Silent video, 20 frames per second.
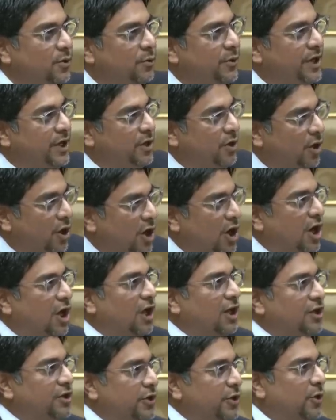We
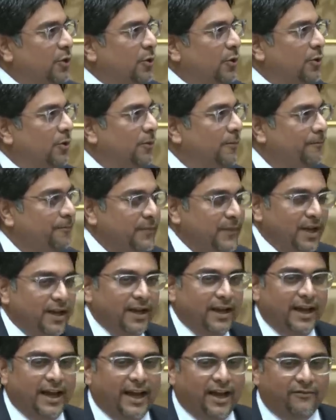all know
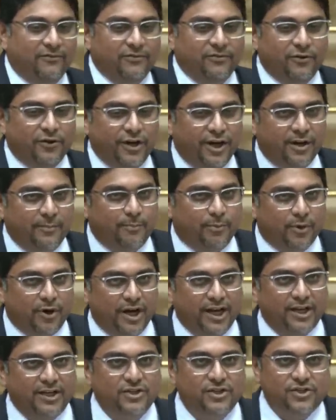every
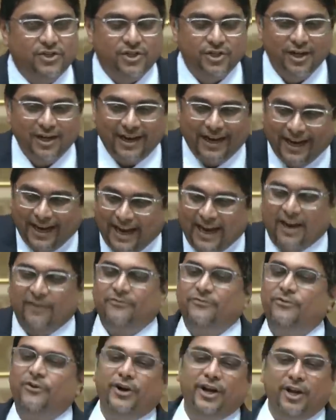bridge
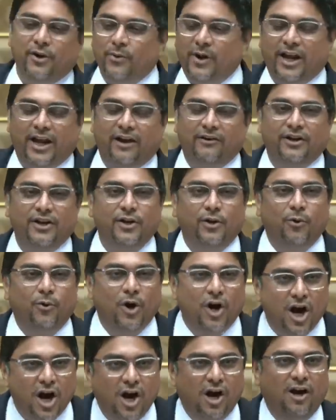everywhere in the
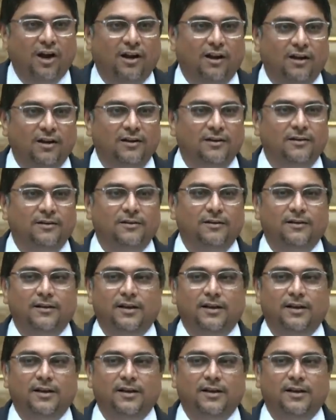world